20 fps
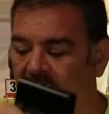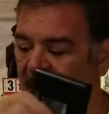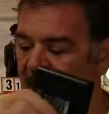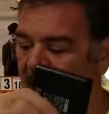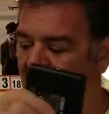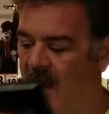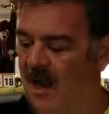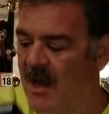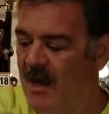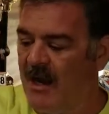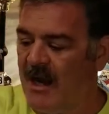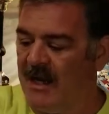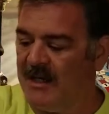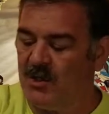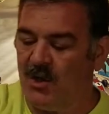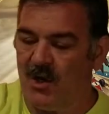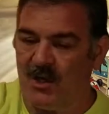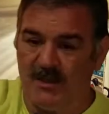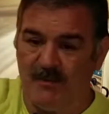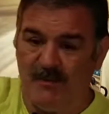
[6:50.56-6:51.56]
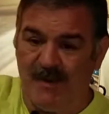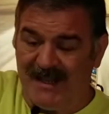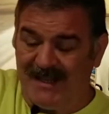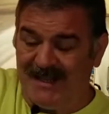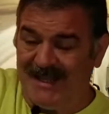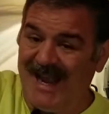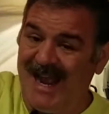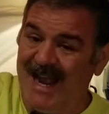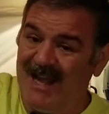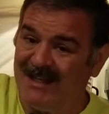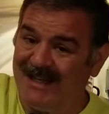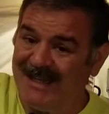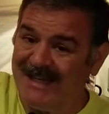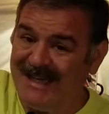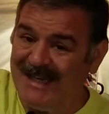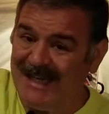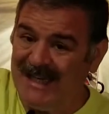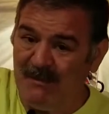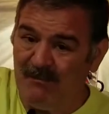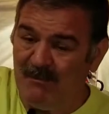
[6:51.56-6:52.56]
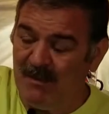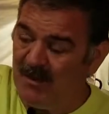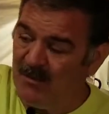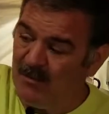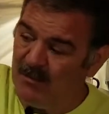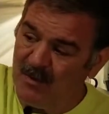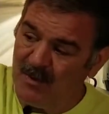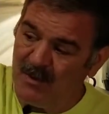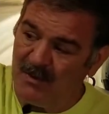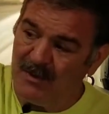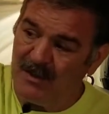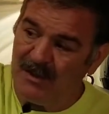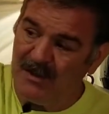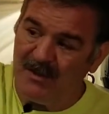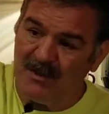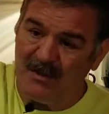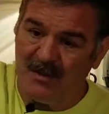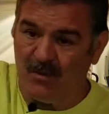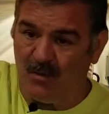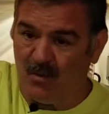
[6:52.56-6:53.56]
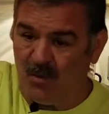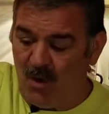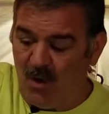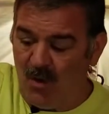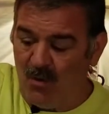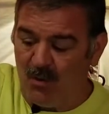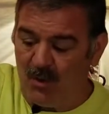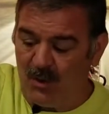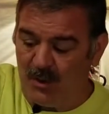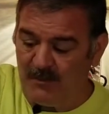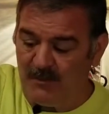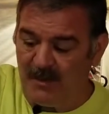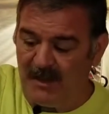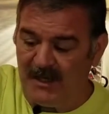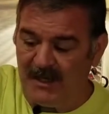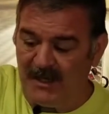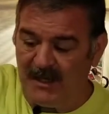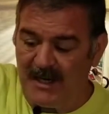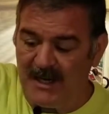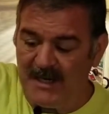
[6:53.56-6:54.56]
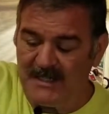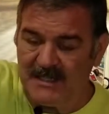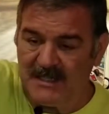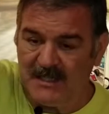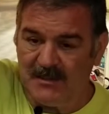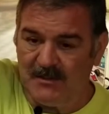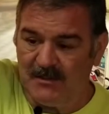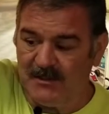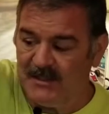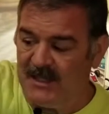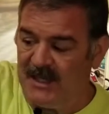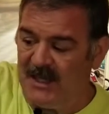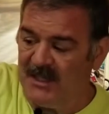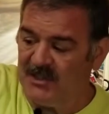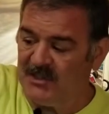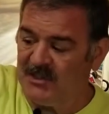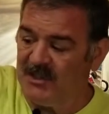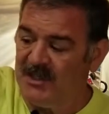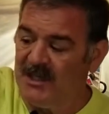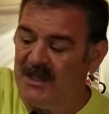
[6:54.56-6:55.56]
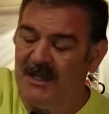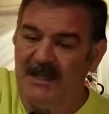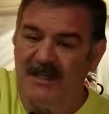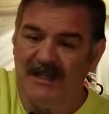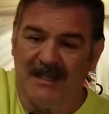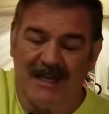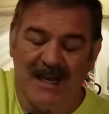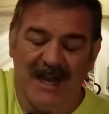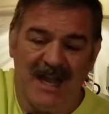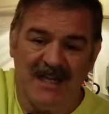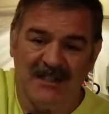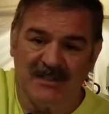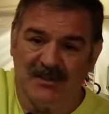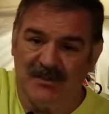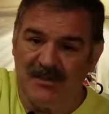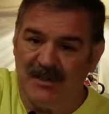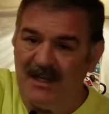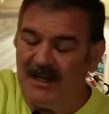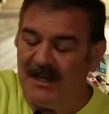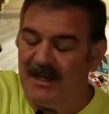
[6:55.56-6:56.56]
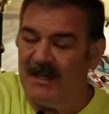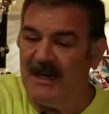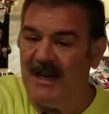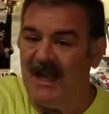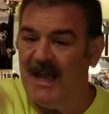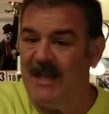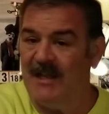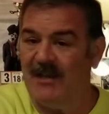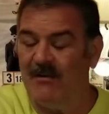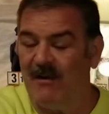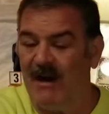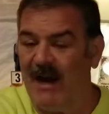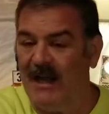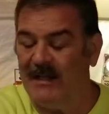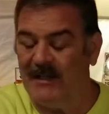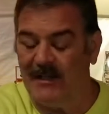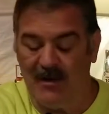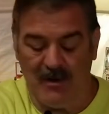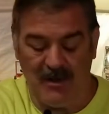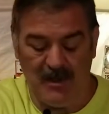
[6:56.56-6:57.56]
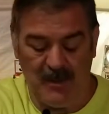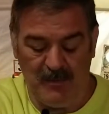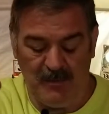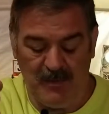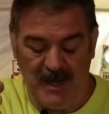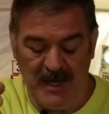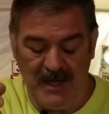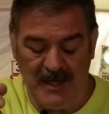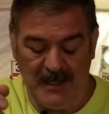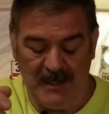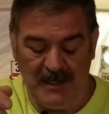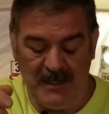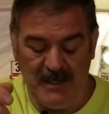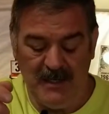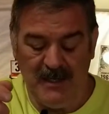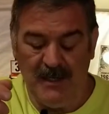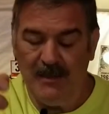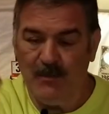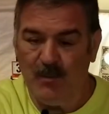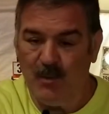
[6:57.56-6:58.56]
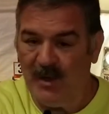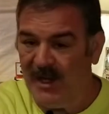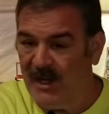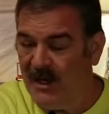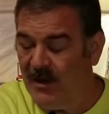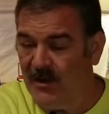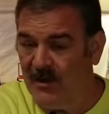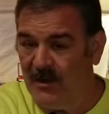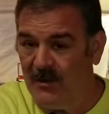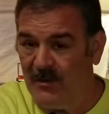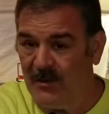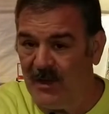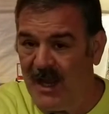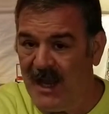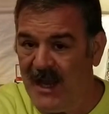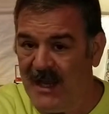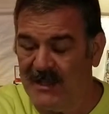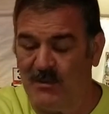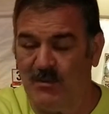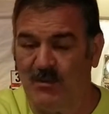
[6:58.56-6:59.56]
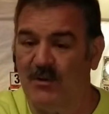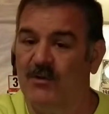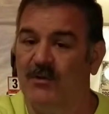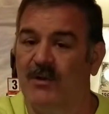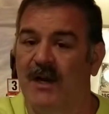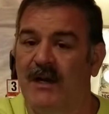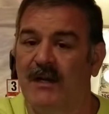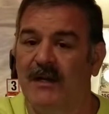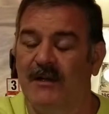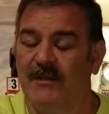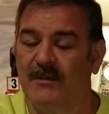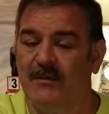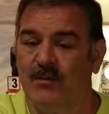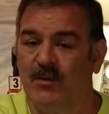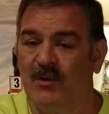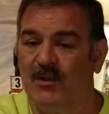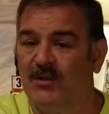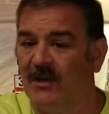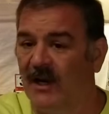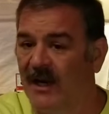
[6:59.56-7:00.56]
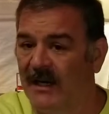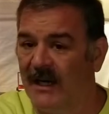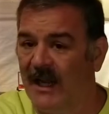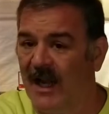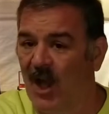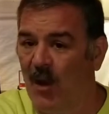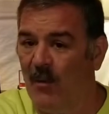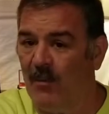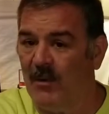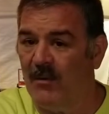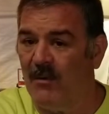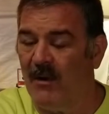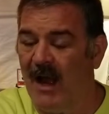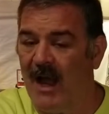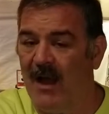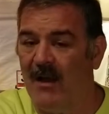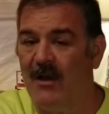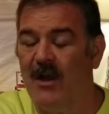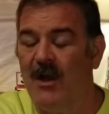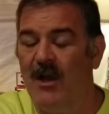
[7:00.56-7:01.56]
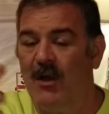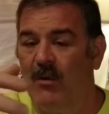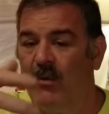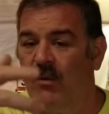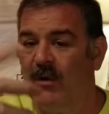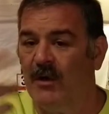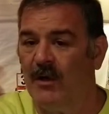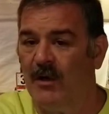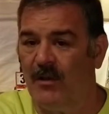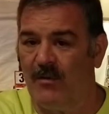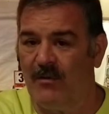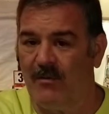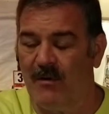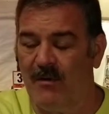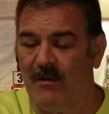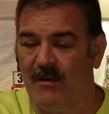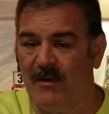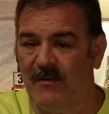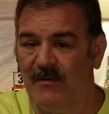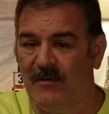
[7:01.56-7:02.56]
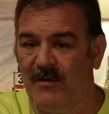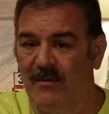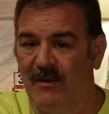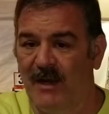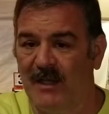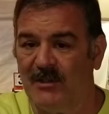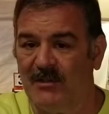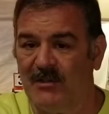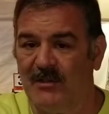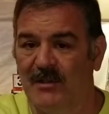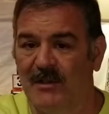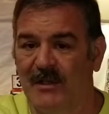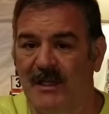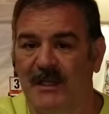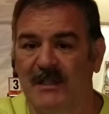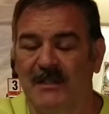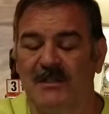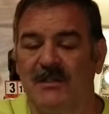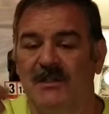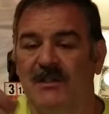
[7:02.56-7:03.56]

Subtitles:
I talked about the LED being built into the wall wart, being a nice little touch. The guys are thinking, hey, you're out there on the bike. We hear you guys. We're trying to help you out. We're going to throw in a few extra things.